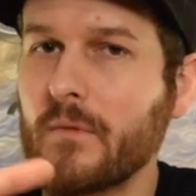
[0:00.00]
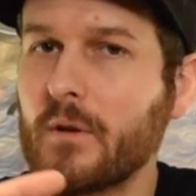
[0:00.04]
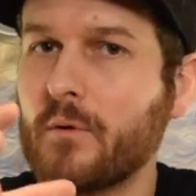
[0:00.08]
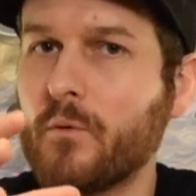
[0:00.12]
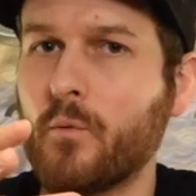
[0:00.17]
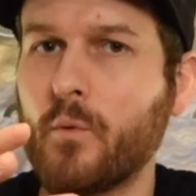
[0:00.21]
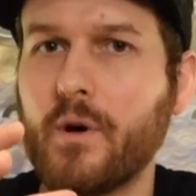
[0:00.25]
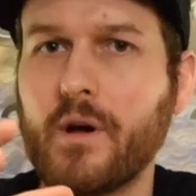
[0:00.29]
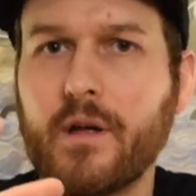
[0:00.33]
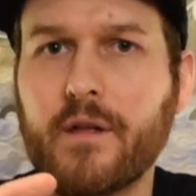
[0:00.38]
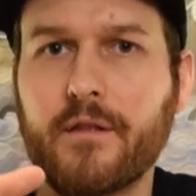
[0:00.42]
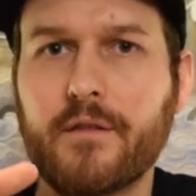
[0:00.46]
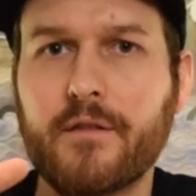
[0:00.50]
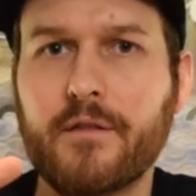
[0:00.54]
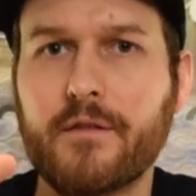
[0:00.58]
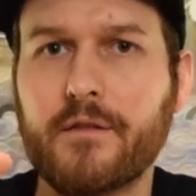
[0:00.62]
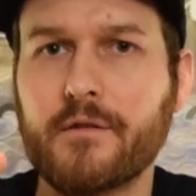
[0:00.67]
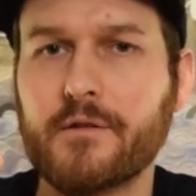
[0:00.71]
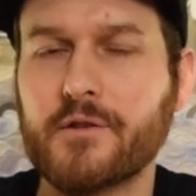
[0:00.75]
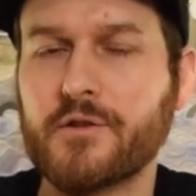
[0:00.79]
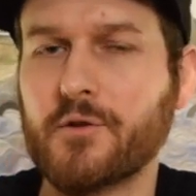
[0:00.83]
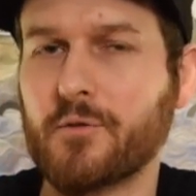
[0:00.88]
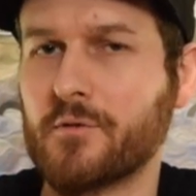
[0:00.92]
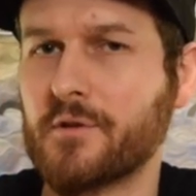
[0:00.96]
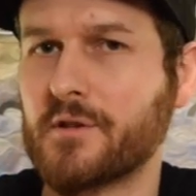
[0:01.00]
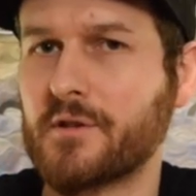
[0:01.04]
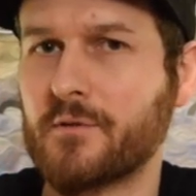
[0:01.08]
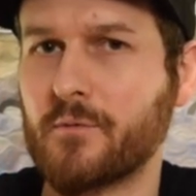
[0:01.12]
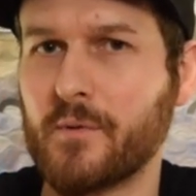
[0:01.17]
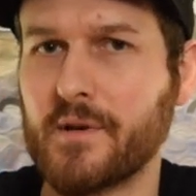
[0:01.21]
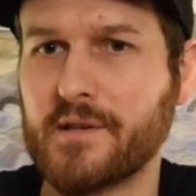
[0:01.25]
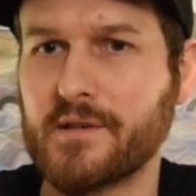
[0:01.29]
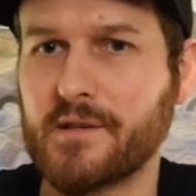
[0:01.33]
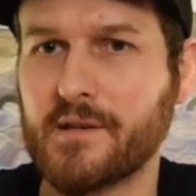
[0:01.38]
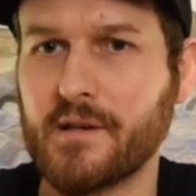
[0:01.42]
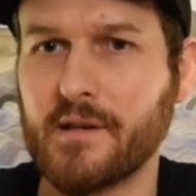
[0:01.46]
with sourced
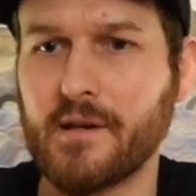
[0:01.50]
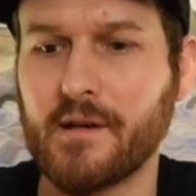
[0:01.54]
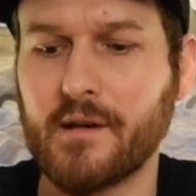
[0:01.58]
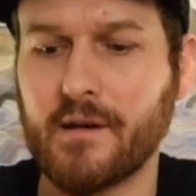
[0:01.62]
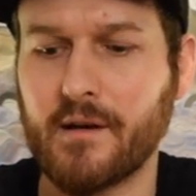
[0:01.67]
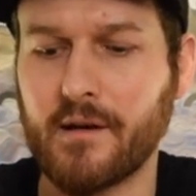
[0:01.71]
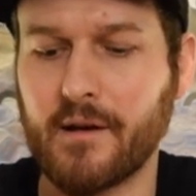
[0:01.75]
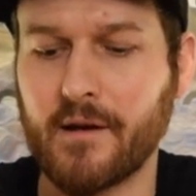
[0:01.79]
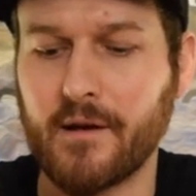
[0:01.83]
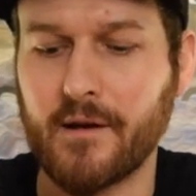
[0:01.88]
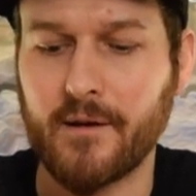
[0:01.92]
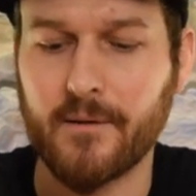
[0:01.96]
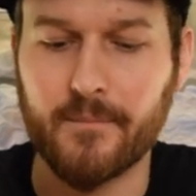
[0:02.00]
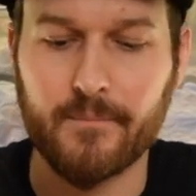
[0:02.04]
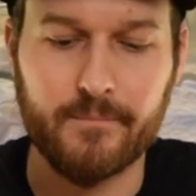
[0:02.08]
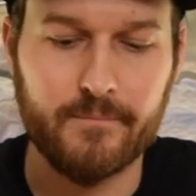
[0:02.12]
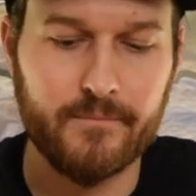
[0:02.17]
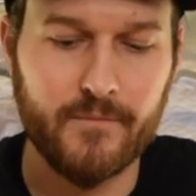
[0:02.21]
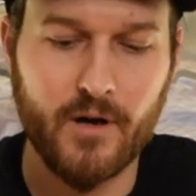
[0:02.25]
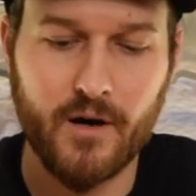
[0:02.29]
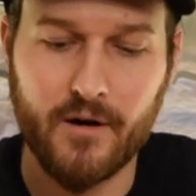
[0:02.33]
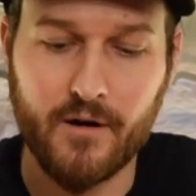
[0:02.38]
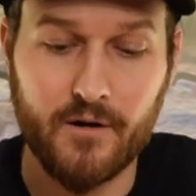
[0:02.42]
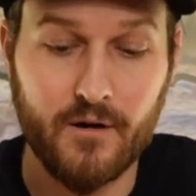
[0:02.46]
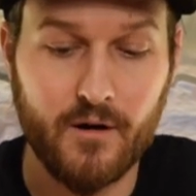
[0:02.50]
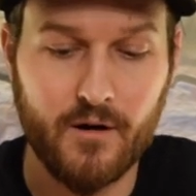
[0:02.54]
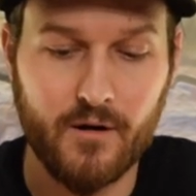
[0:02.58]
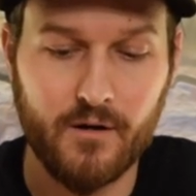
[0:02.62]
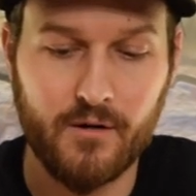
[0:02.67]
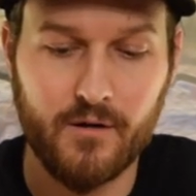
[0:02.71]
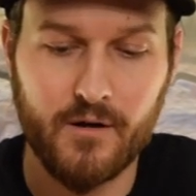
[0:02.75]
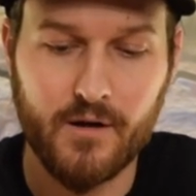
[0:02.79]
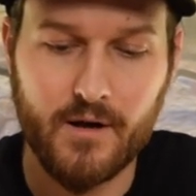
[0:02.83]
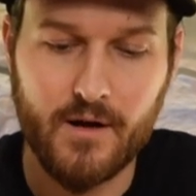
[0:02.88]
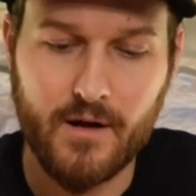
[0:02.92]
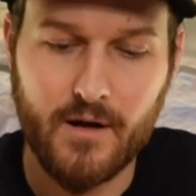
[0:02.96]
whiskey. Not at
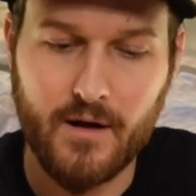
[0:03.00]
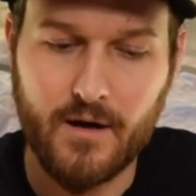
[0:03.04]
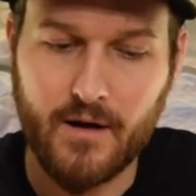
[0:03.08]
all.